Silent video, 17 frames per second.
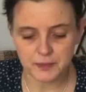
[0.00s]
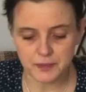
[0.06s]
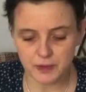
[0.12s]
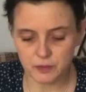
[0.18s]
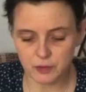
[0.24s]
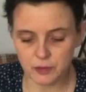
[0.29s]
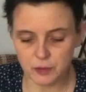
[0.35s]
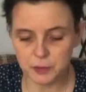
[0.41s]

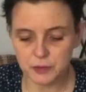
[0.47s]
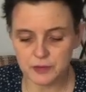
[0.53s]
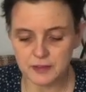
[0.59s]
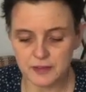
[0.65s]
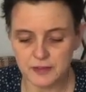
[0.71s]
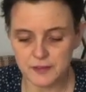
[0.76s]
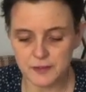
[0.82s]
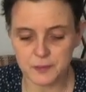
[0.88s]
I'm going to put
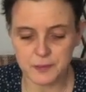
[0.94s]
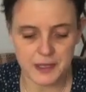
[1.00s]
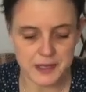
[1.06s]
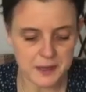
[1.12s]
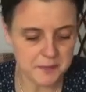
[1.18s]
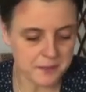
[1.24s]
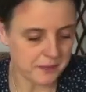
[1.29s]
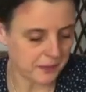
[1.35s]
these
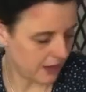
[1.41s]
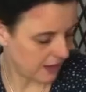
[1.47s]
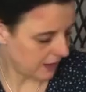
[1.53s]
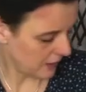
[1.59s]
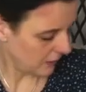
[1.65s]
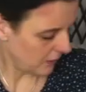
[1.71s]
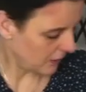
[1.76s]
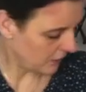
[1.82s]
away, and
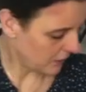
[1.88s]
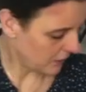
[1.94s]
I use the